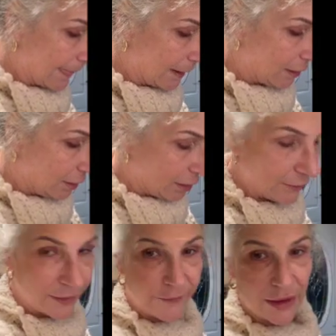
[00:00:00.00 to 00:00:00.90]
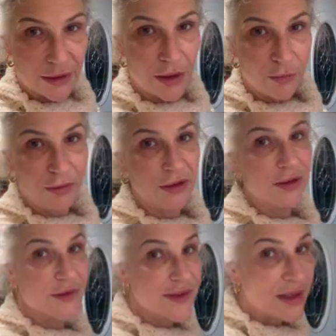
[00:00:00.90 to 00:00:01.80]
along with the fact I don't
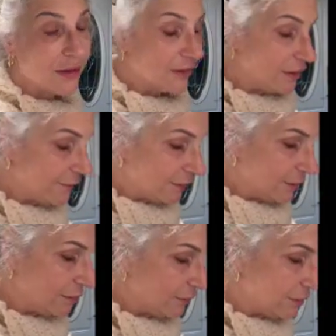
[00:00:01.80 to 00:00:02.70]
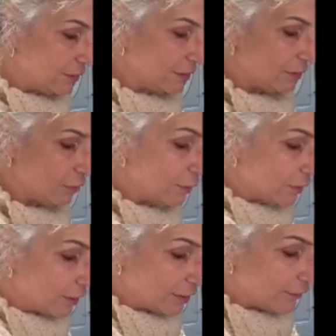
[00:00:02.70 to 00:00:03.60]
believe it's healthy for you or
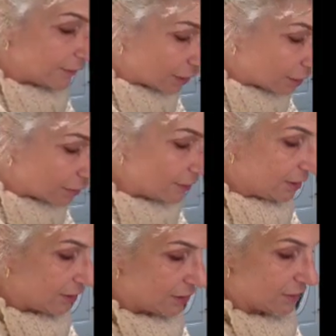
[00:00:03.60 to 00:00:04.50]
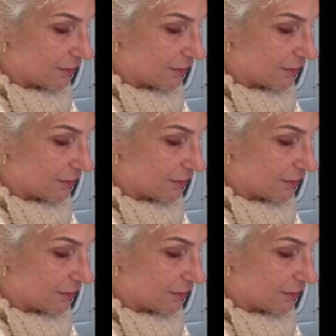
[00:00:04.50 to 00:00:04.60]
the environment